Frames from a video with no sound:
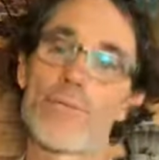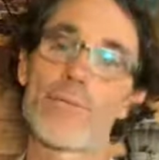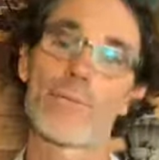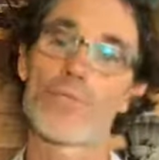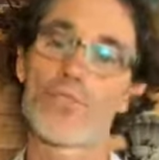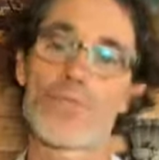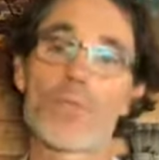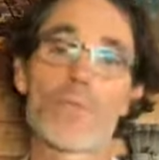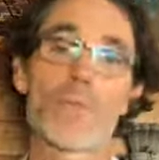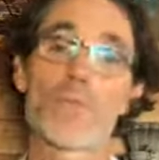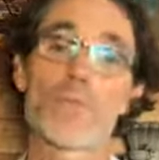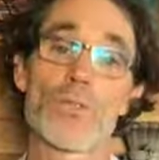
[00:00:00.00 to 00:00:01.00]

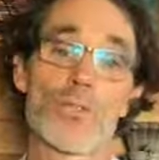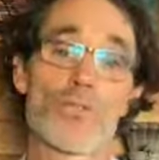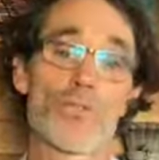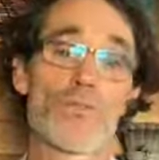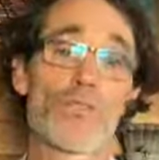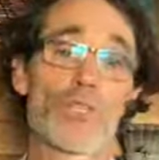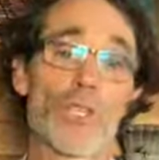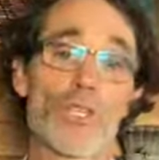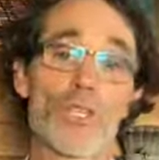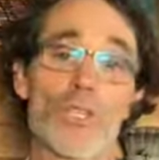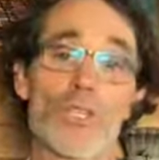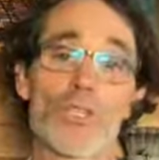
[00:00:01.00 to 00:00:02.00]
streaming music service on
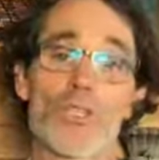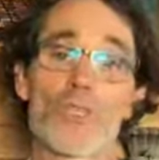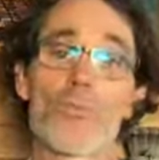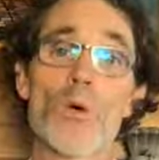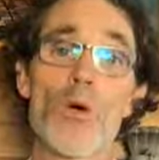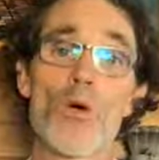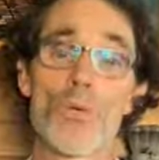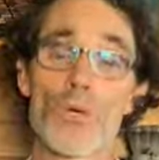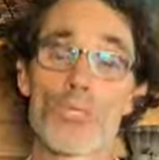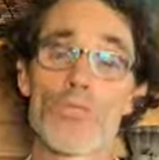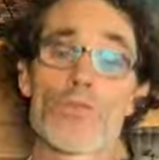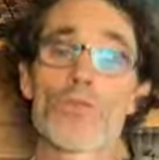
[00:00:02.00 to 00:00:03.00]
YouTube,
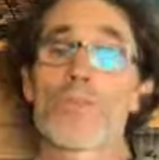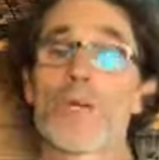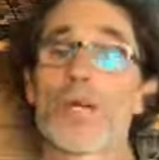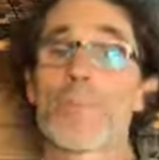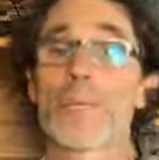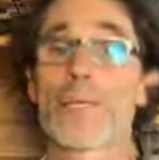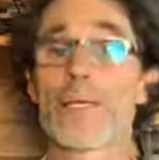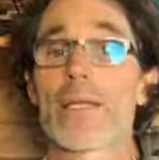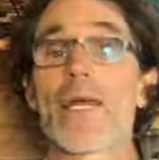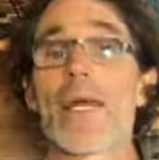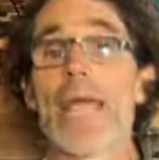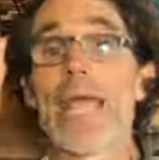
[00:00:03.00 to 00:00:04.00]
whereas if you type in
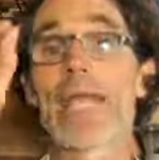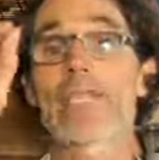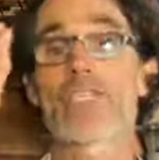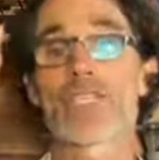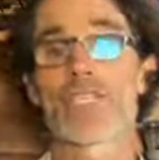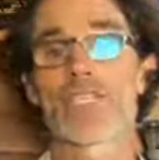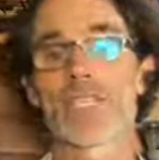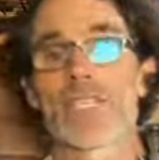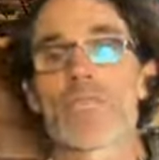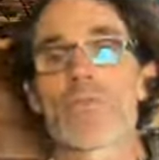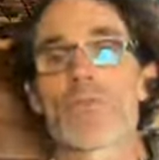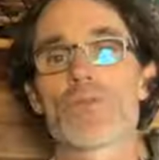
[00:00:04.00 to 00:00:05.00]

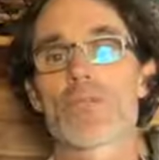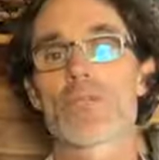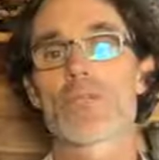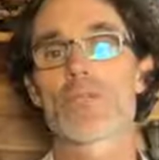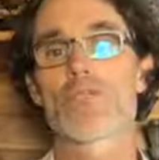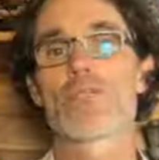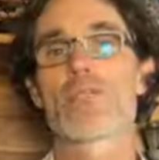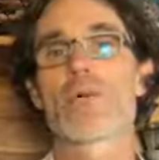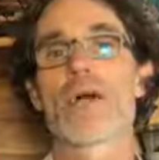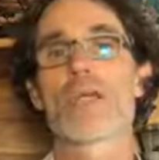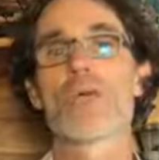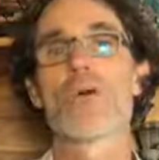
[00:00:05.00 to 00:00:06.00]
HZ music, you'll
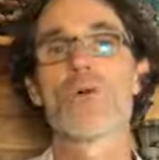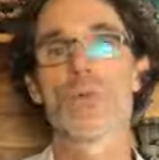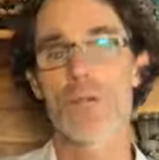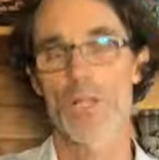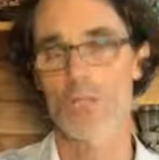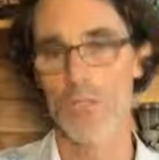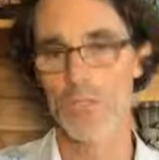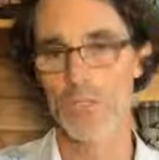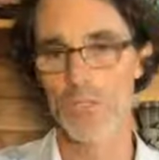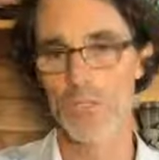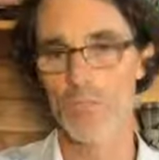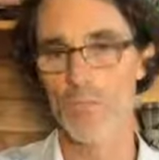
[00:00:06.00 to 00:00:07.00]
find one of the most
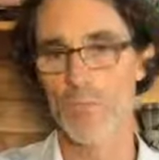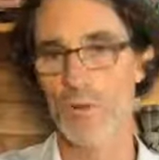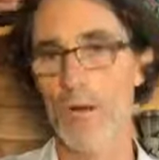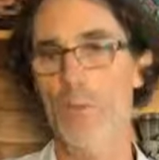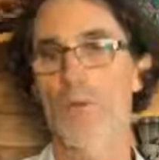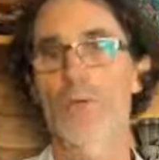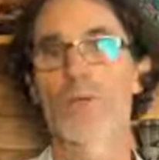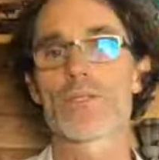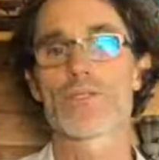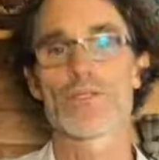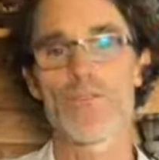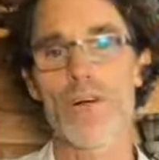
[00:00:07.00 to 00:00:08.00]
prominent ones
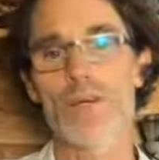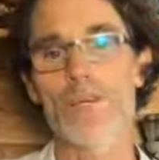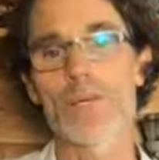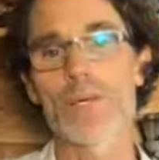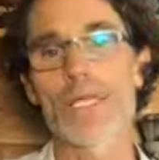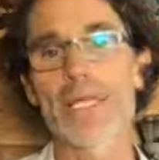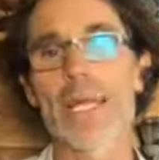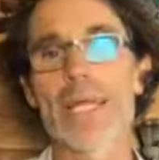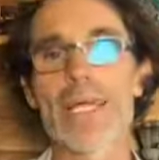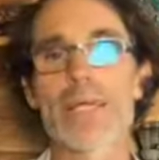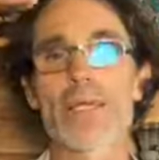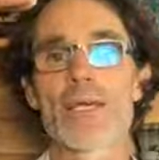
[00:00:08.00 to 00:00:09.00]
is 528,